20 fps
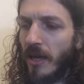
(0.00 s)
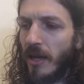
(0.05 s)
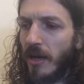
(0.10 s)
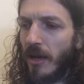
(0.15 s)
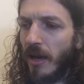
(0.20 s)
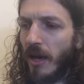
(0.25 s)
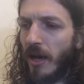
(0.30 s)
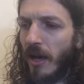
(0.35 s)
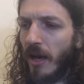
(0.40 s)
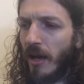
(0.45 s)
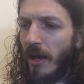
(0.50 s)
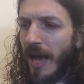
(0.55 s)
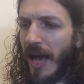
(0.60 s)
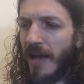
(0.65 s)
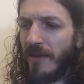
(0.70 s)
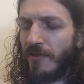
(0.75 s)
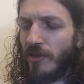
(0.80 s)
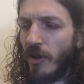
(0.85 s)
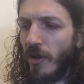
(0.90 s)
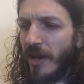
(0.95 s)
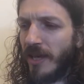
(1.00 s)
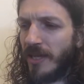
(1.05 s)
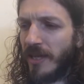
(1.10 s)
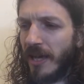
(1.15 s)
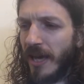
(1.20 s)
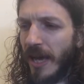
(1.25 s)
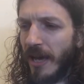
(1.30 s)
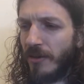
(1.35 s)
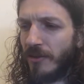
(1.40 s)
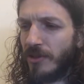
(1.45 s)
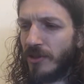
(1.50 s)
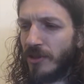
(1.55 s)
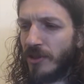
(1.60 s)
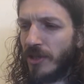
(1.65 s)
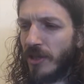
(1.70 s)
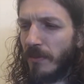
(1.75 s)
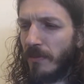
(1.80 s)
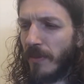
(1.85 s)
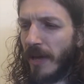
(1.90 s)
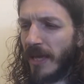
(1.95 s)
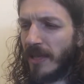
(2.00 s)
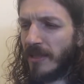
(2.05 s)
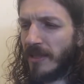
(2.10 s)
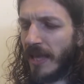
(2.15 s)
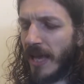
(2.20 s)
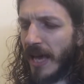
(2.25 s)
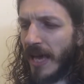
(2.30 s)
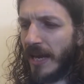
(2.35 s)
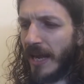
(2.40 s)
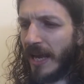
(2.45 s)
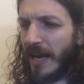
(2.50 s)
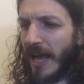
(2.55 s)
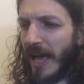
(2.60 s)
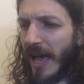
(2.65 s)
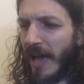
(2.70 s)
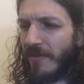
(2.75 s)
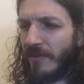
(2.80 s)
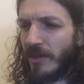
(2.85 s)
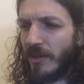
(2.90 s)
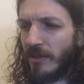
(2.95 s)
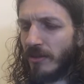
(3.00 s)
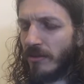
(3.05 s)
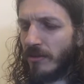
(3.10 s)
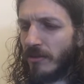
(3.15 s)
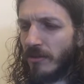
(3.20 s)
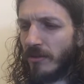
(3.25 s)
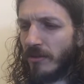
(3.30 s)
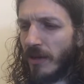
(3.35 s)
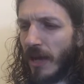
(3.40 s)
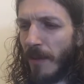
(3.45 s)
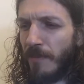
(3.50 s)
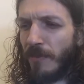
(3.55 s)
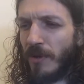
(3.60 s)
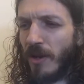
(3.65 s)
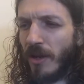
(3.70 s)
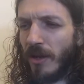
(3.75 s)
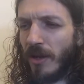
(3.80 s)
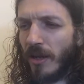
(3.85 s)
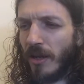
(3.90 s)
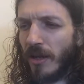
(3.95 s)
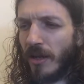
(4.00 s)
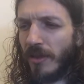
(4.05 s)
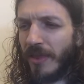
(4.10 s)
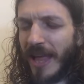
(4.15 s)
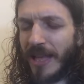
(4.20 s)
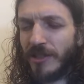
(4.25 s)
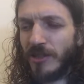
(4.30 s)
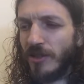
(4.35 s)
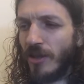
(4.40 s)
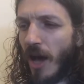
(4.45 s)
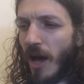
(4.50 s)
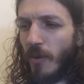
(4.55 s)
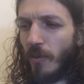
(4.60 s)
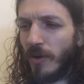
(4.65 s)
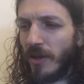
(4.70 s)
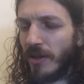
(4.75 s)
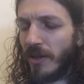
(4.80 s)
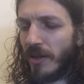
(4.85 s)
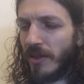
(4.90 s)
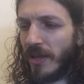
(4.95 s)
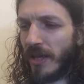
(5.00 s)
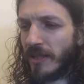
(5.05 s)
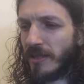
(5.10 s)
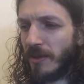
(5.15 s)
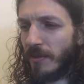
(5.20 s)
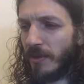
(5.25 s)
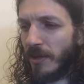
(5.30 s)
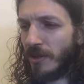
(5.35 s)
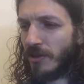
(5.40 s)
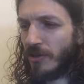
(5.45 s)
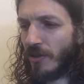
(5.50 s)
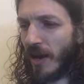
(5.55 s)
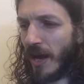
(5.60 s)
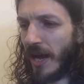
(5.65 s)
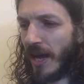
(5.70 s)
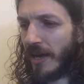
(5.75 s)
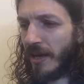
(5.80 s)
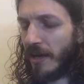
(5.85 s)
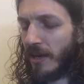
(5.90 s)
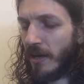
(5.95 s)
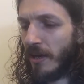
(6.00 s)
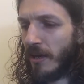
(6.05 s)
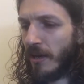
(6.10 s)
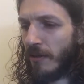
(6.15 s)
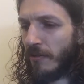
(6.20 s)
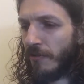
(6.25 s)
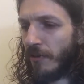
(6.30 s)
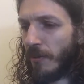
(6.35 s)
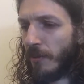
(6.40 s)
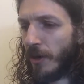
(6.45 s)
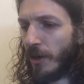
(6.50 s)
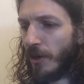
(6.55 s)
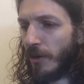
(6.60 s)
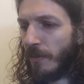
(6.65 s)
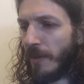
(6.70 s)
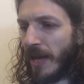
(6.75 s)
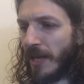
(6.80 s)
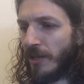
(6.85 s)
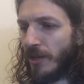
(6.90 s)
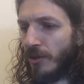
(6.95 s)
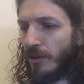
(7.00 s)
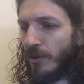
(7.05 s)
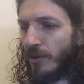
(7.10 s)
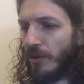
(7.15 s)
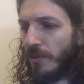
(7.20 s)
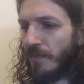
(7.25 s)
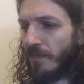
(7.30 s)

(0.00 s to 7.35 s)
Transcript: I have no idea how she makes that, and that's not one of the things I'm going to try from her menu.